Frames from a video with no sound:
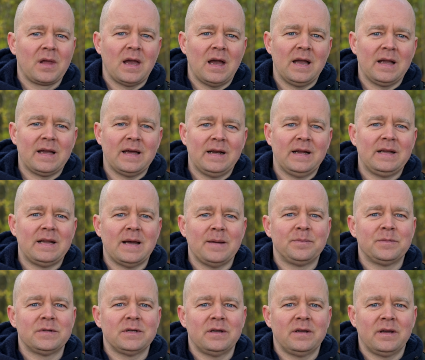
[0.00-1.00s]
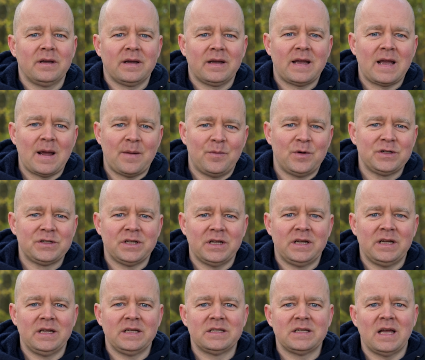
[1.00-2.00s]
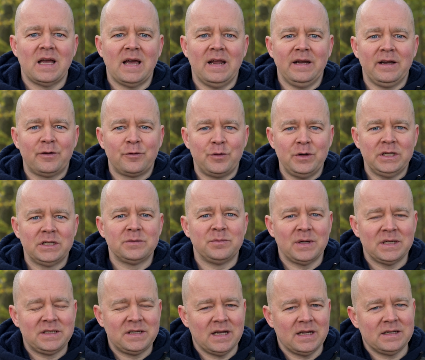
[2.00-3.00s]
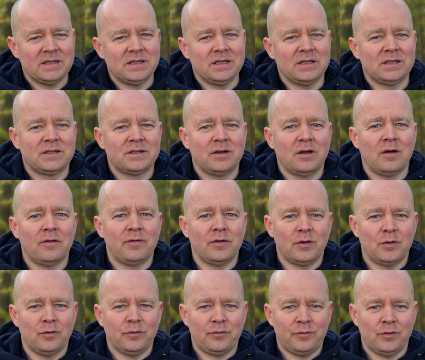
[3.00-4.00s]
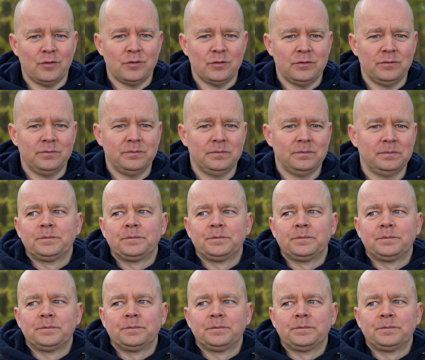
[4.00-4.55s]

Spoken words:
I can adapt camera settings and increase my chances of a good photo.